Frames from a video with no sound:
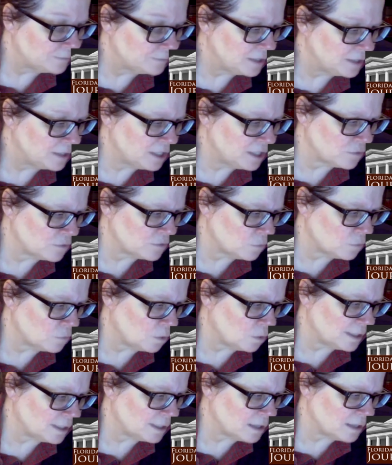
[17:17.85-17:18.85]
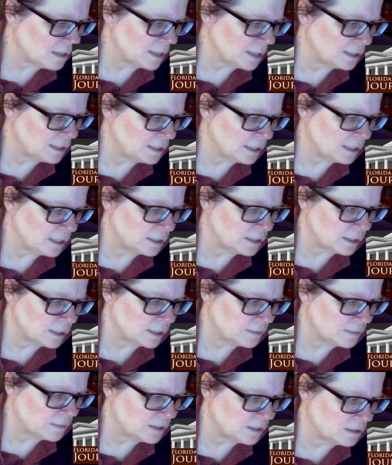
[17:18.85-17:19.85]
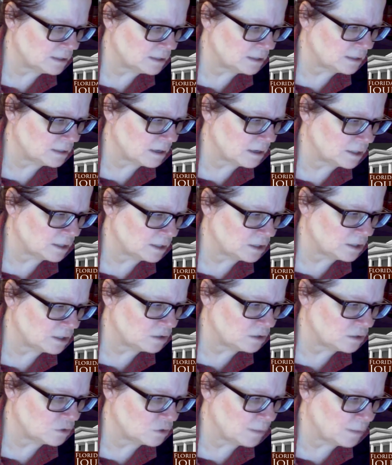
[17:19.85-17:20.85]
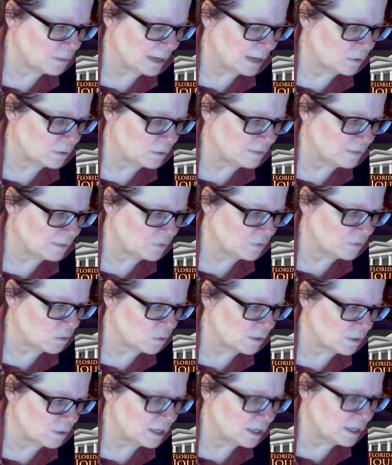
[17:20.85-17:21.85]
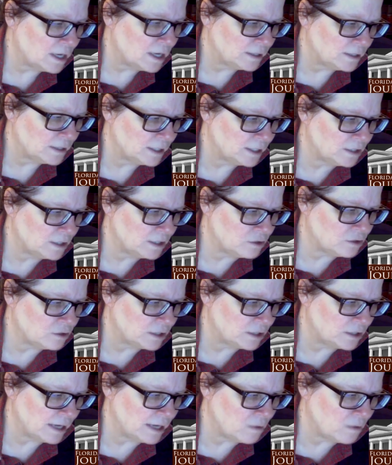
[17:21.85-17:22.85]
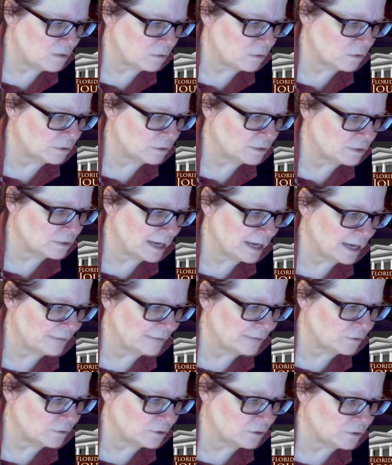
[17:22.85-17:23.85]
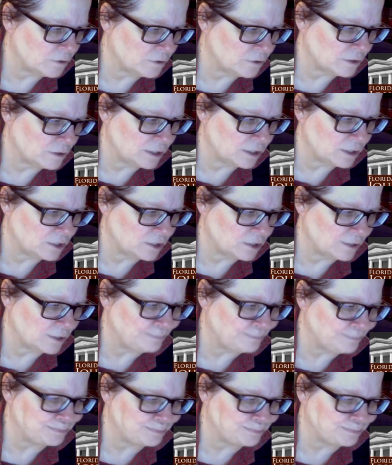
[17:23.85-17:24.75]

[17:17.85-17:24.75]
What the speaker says: this rule is not intended to limit the constitutional power of the court to issue stay orders after its jurisdiction